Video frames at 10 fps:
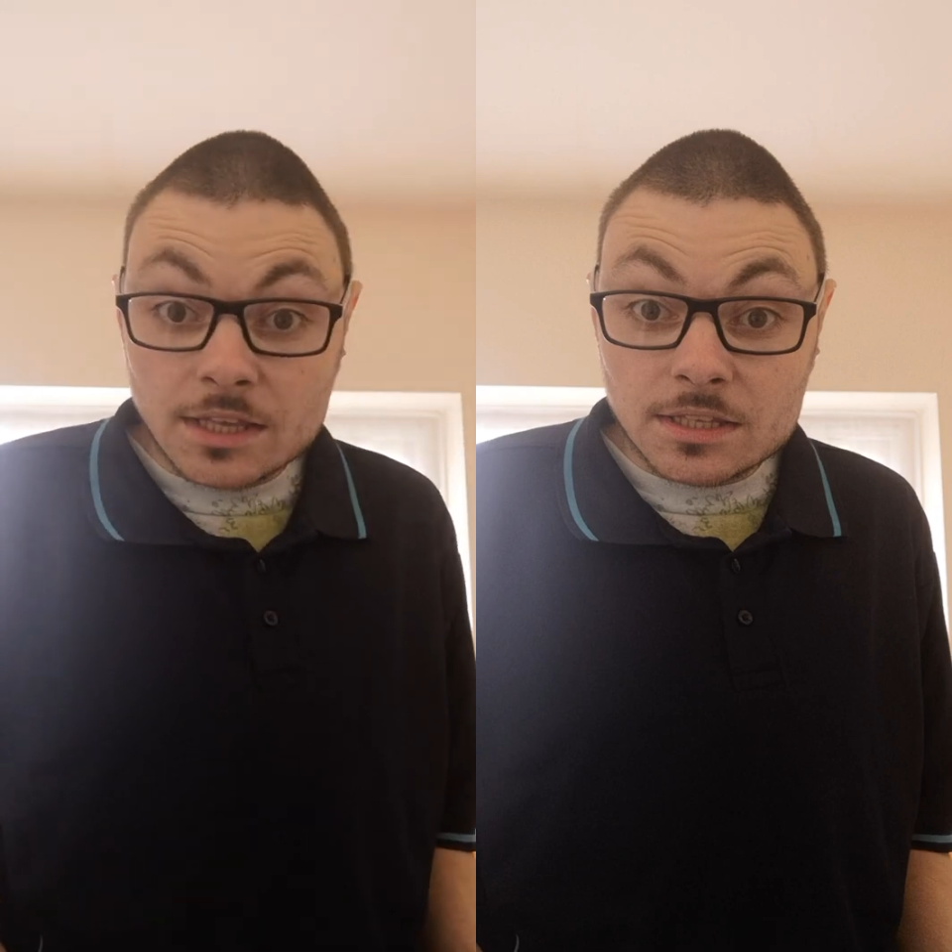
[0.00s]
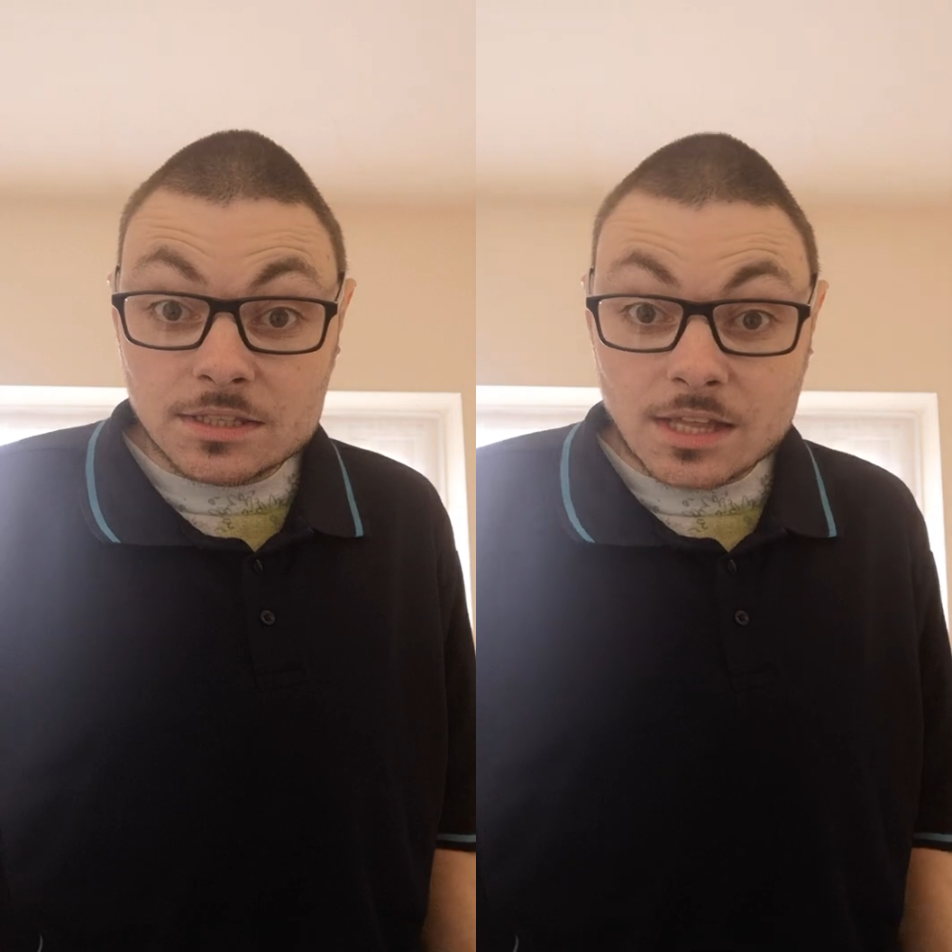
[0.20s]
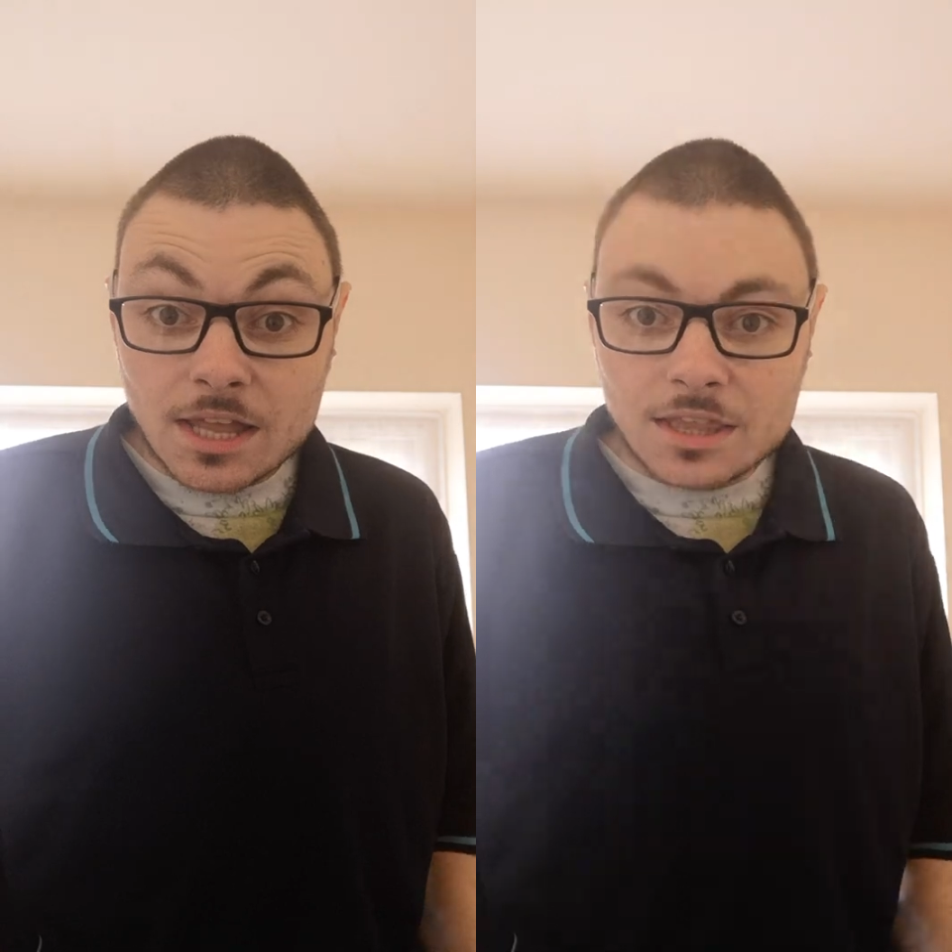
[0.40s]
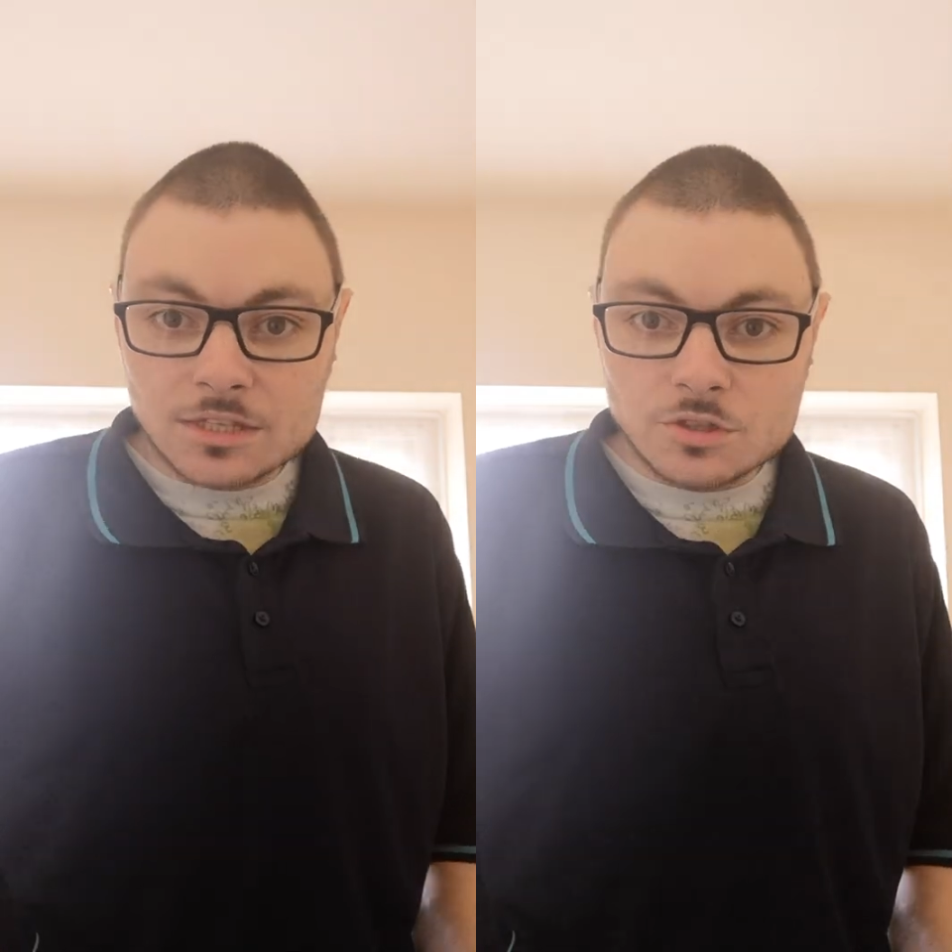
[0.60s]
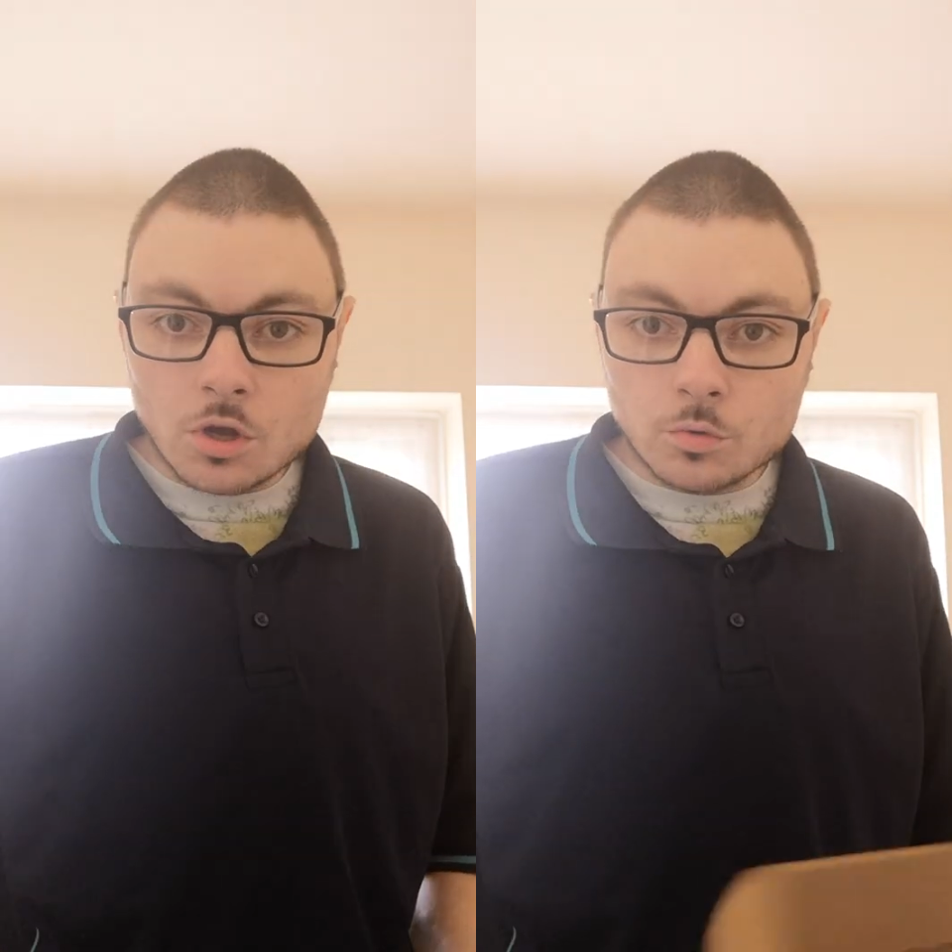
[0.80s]
is that
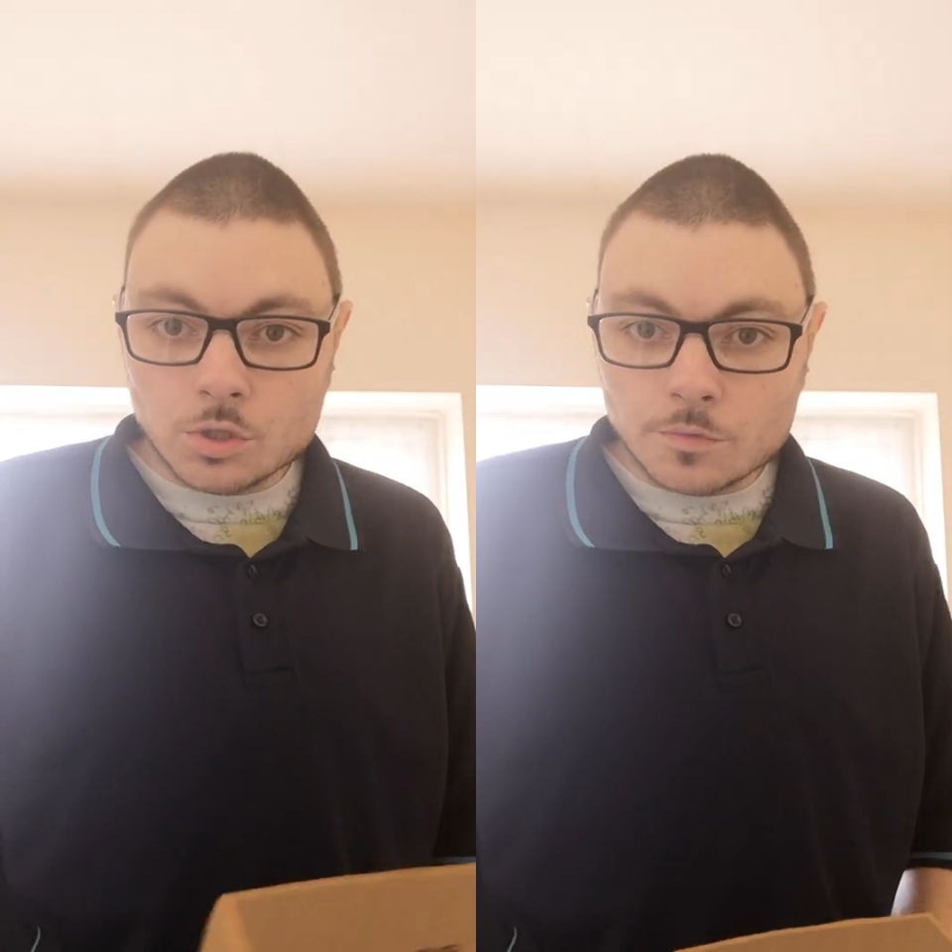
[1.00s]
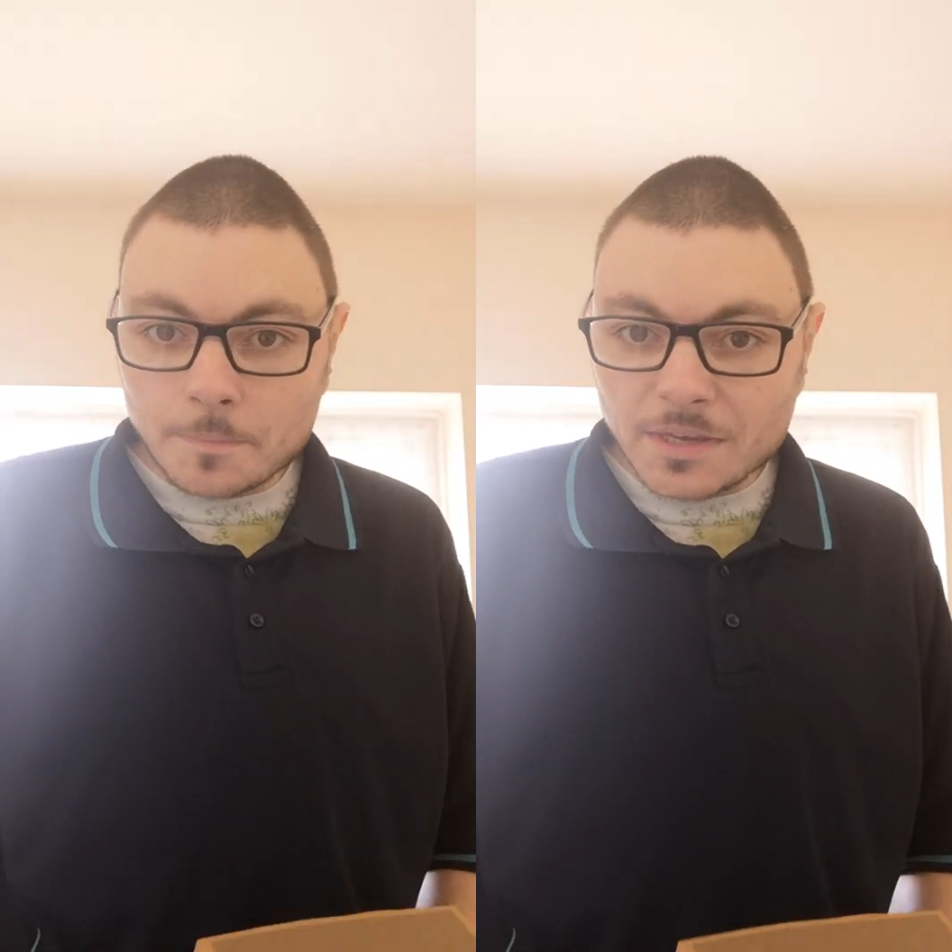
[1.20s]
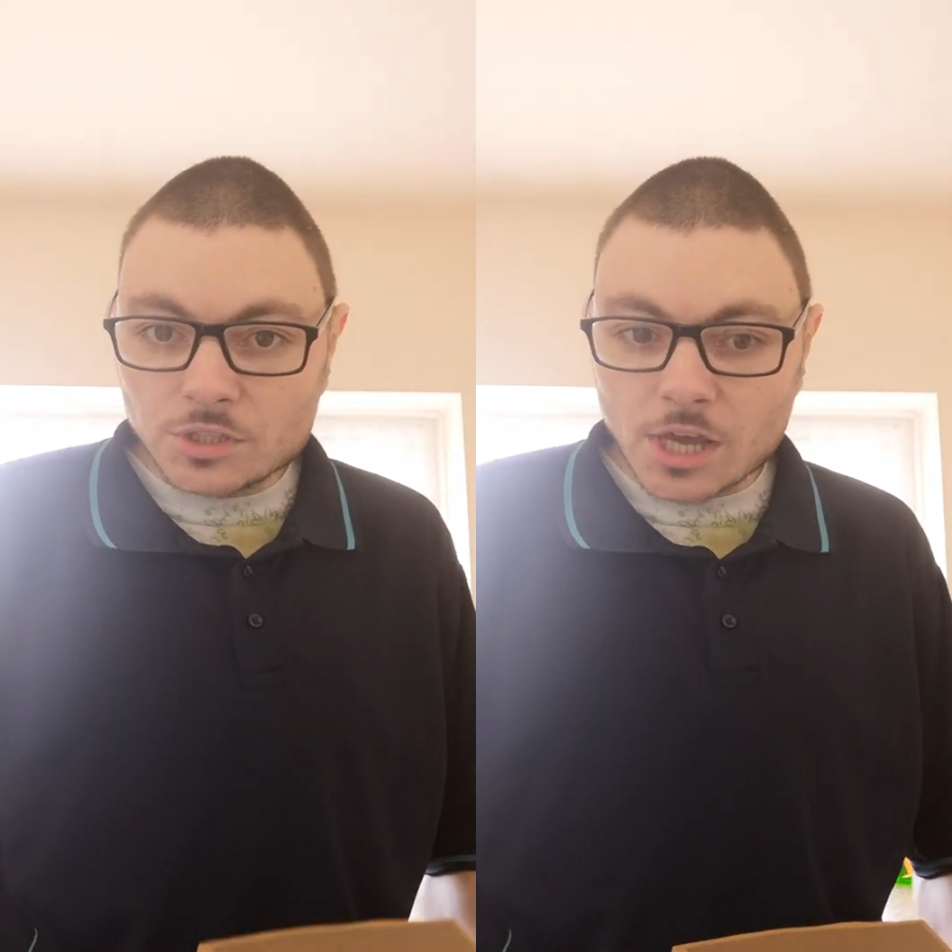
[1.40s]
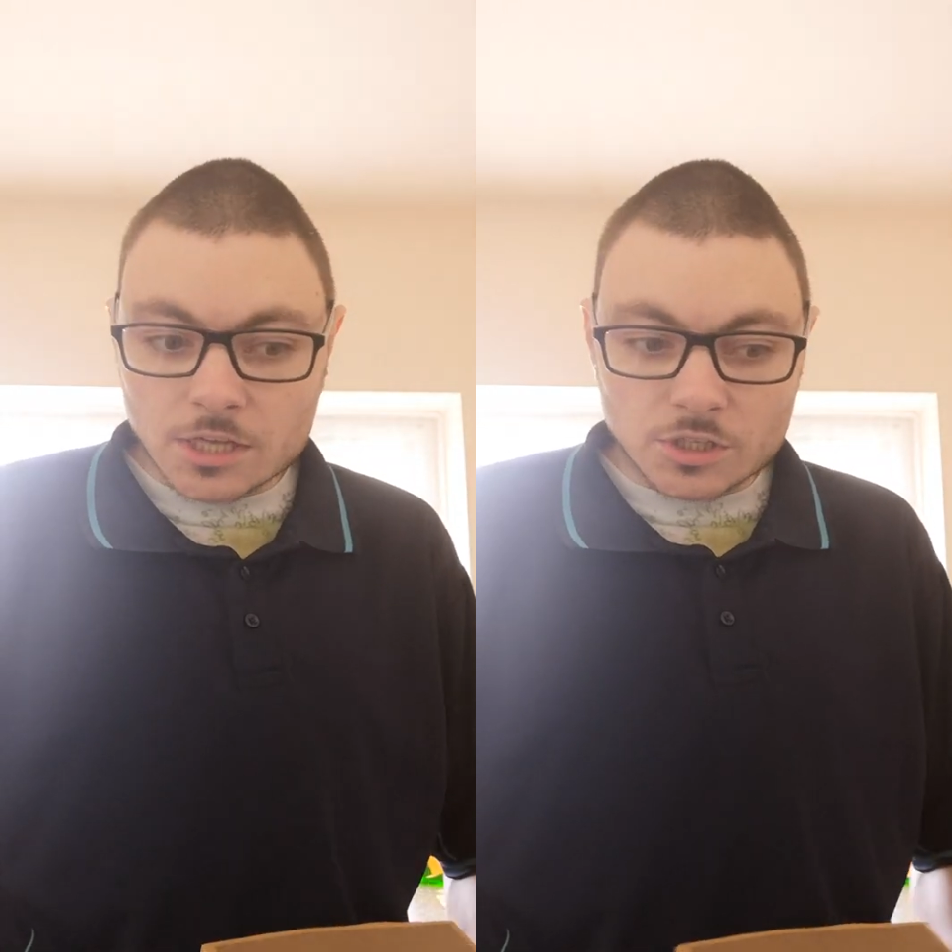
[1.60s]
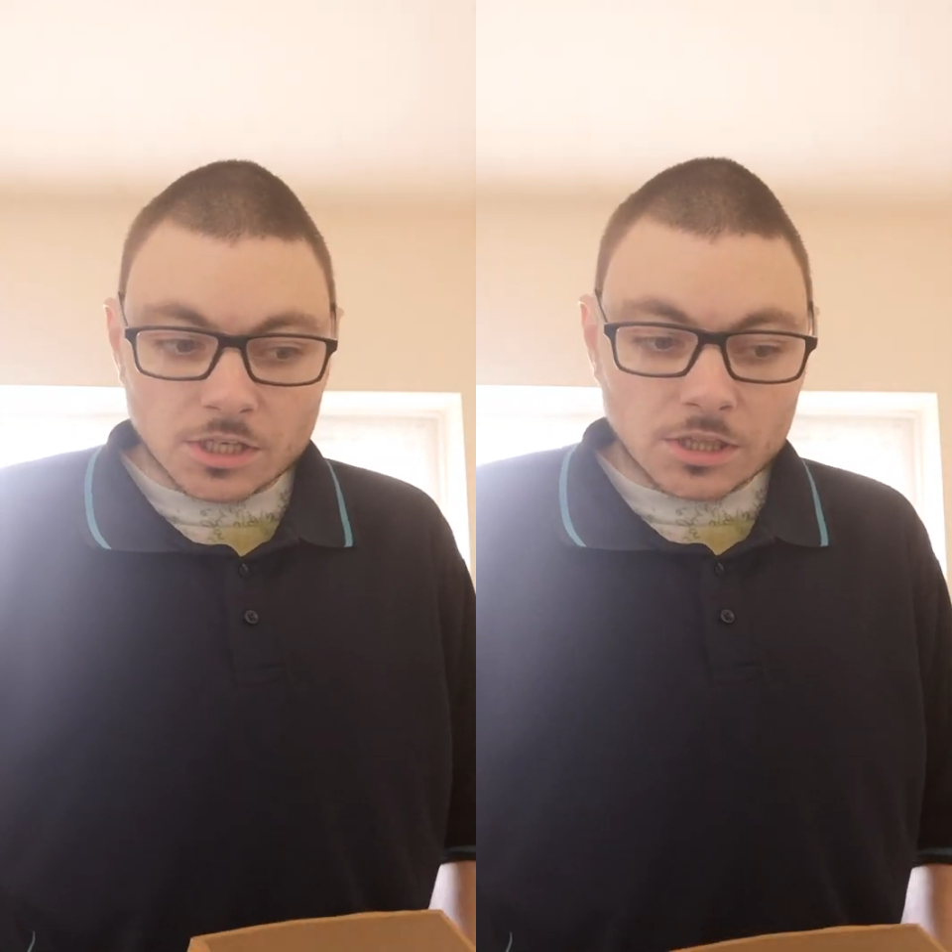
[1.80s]
there's no USB
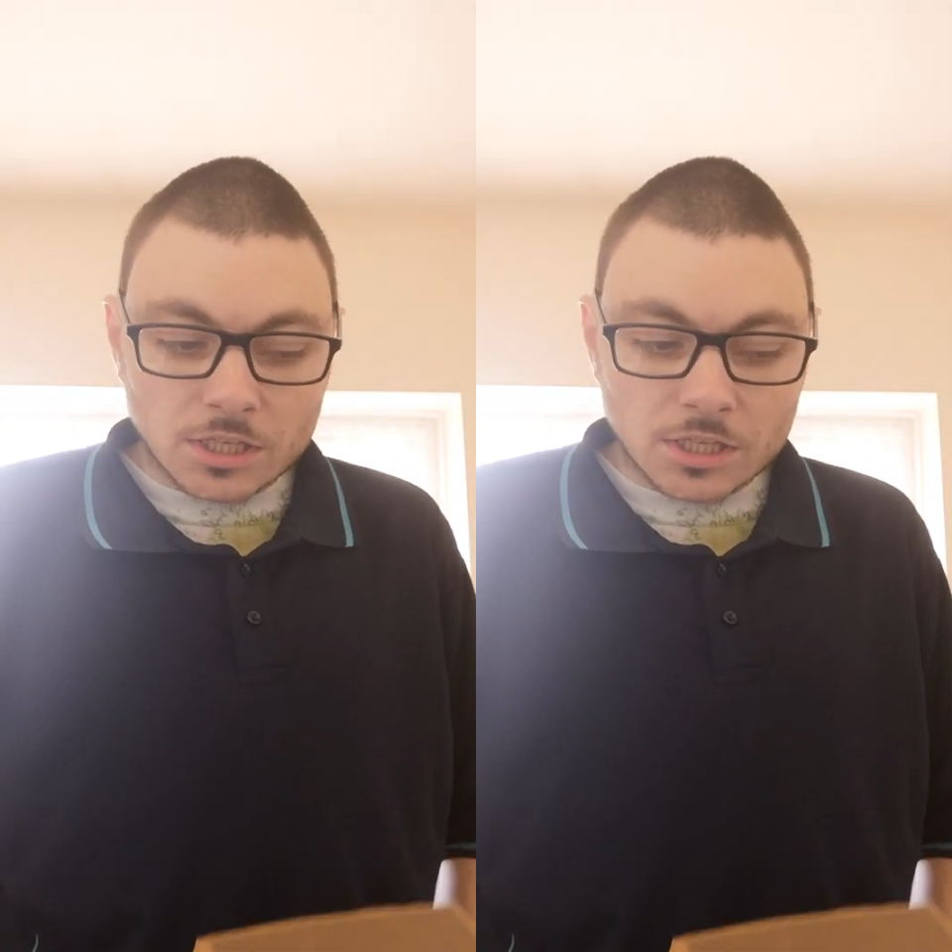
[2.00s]
charging.